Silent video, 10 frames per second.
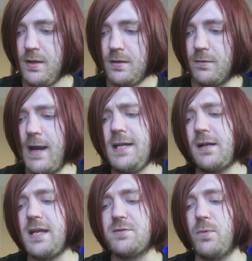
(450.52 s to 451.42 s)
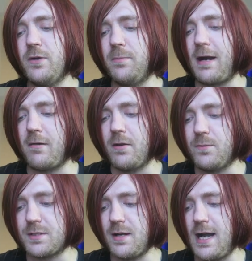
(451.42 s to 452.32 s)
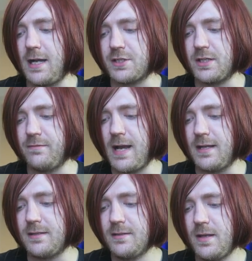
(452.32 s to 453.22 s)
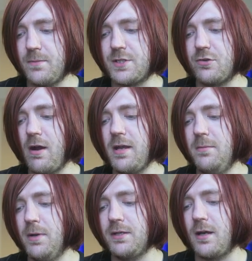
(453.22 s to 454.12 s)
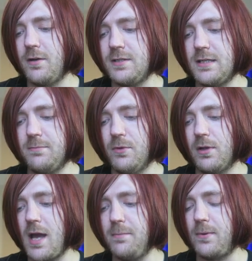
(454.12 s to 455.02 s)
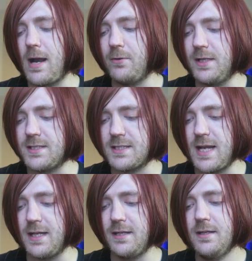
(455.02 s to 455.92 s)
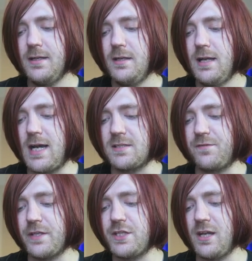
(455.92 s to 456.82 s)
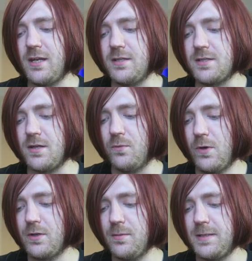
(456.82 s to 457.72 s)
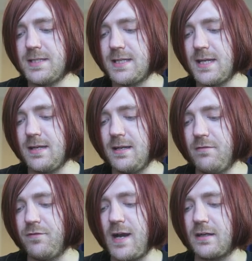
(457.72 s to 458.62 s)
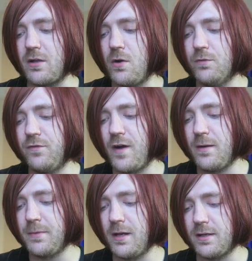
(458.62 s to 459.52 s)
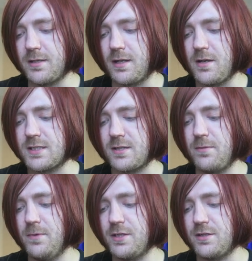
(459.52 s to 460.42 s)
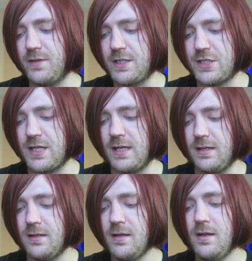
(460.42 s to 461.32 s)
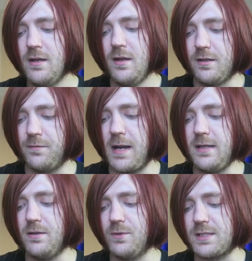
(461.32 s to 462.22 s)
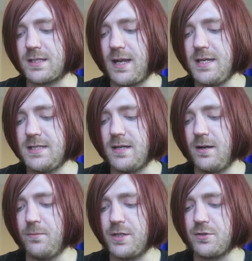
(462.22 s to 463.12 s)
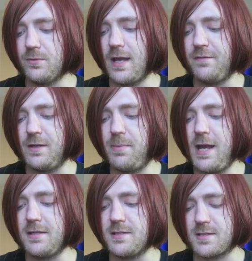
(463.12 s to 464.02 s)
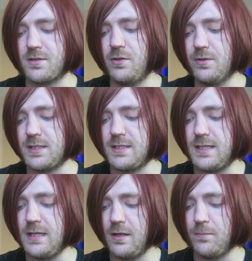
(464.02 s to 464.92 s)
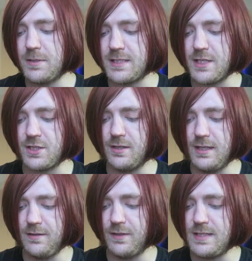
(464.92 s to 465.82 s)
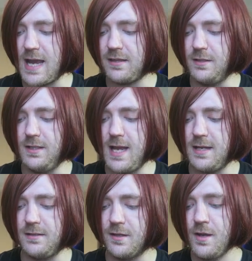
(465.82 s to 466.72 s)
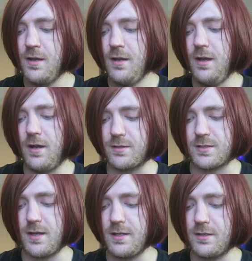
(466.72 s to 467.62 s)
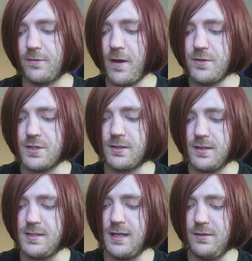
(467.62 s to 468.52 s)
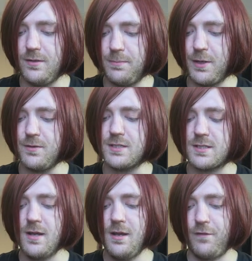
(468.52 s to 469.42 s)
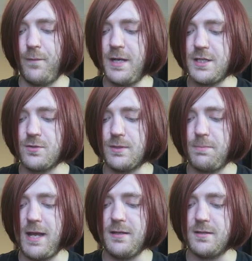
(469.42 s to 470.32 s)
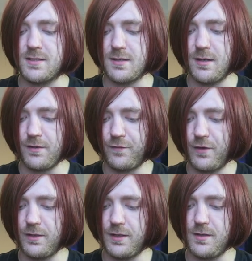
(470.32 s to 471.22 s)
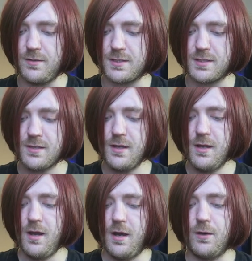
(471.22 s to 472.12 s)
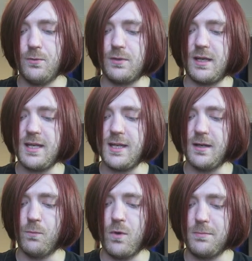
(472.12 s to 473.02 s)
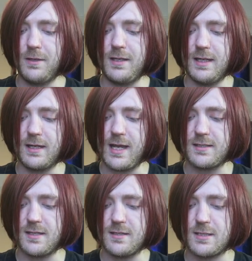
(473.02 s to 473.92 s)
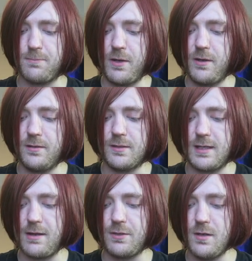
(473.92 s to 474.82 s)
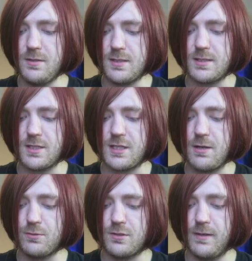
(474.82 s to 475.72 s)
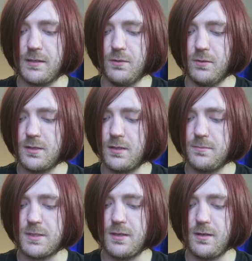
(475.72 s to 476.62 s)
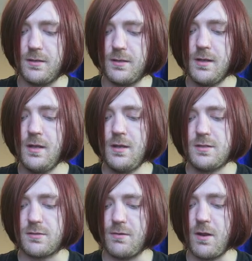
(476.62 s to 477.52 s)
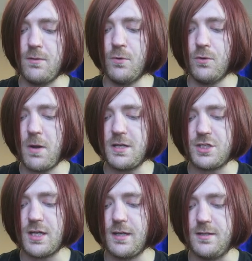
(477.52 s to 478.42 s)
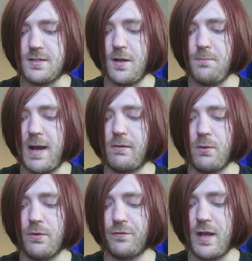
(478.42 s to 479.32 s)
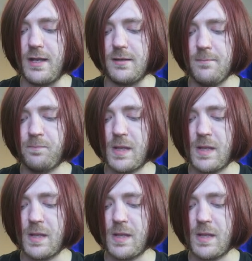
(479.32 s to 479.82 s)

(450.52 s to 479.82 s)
The rain glazed wheelbarrow was not actually red, it was dry and mud coated, more light brown instead. As for the chickens, not one could be seen. In fact, the whole farmyard had lost so much of its sheen. The rain that once glazed it, on which all life depends, causes decomposition, even death in the end. Oxide corrosion continued abuse, from initial dependence to no further use. Hold leaking and wobbly, neglected and spurned, now used as a shelter, ignored and upturned. So no more white chickens, no barrow of red.